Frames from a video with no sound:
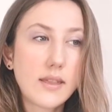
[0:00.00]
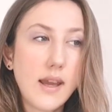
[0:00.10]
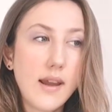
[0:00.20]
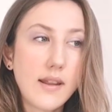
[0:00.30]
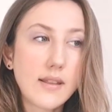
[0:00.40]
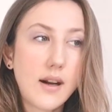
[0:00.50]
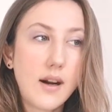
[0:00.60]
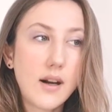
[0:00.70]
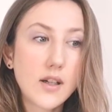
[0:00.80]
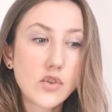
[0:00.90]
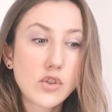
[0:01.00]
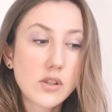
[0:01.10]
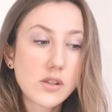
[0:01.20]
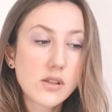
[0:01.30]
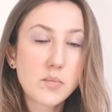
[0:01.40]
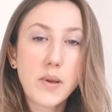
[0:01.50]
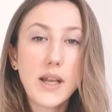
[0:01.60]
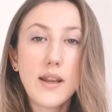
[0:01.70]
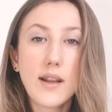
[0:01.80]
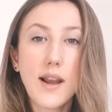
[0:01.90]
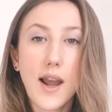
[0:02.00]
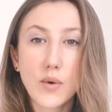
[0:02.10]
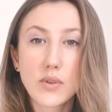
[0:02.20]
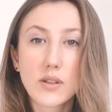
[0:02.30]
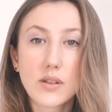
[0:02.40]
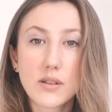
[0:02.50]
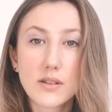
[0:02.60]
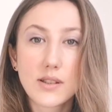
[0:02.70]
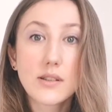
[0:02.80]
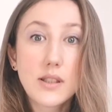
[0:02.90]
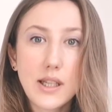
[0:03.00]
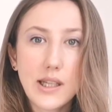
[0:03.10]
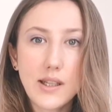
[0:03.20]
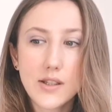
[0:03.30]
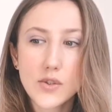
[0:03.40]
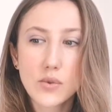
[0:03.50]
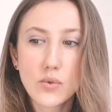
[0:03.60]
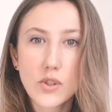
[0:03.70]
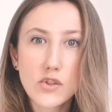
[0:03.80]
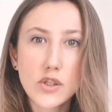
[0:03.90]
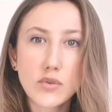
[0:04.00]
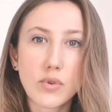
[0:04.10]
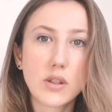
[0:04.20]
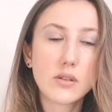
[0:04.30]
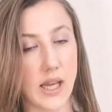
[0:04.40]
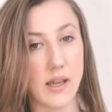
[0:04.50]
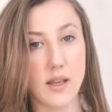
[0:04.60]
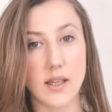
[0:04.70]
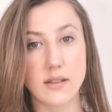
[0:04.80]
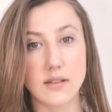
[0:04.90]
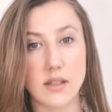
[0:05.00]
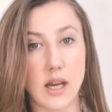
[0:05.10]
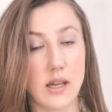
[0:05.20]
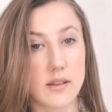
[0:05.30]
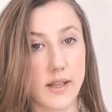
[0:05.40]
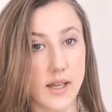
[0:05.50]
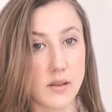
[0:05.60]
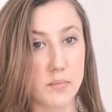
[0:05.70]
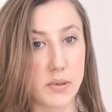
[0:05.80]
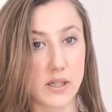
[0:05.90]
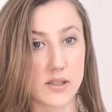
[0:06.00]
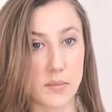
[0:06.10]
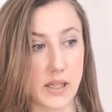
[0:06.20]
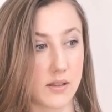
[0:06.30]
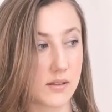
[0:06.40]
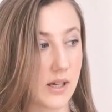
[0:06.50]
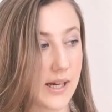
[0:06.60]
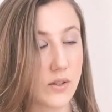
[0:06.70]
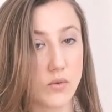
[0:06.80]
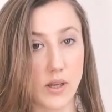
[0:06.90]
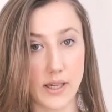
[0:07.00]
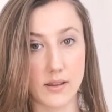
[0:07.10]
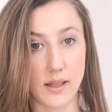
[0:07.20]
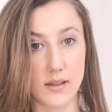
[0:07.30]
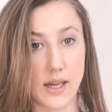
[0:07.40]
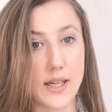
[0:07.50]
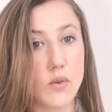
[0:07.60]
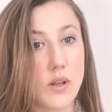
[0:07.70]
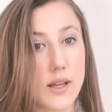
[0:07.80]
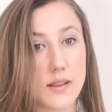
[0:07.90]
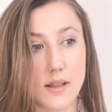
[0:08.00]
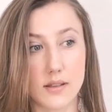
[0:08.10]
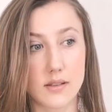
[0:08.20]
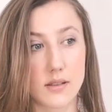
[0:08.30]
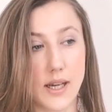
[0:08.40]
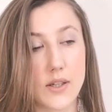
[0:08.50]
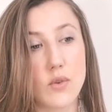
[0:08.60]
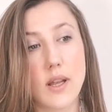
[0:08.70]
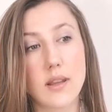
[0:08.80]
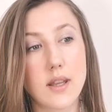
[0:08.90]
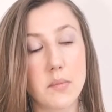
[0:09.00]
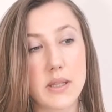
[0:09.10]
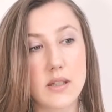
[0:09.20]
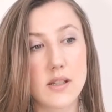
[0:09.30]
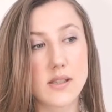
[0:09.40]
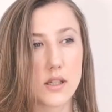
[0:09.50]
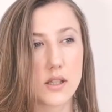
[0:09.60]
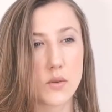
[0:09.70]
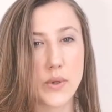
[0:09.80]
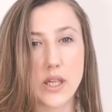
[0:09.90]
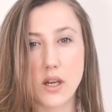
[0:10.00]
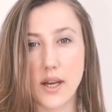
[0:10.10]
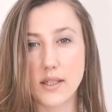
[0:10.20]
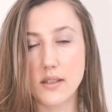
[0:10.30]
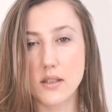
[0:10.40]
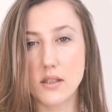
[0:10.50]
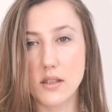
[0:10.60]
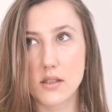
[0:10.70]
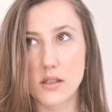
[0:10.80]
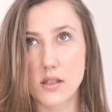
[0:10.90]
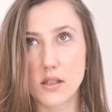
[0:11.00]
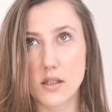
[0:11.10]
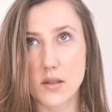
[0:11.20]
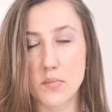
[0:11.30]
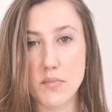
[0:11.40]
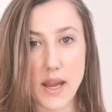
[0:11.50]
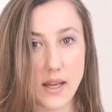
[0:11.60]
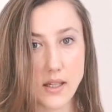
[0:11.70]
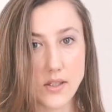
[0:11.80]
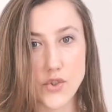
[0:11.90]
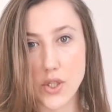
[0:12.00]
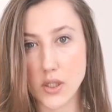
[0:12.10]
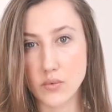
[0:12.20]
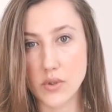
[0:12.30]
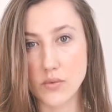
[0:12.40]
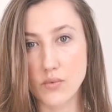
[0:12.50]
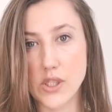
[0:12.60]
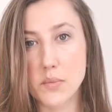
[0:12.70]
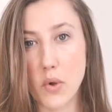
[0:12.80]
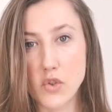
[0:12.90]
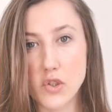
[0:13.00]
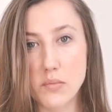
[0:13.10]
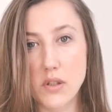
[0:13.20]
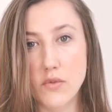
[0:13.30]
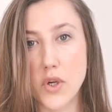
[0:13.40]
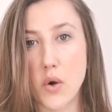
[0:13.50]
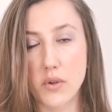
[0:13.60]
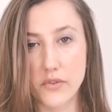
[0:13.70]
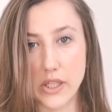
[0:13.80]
that are just spilling out the tea to the children, and that bugs me. I don't like that. I don't like that because we kind of make children responsible for our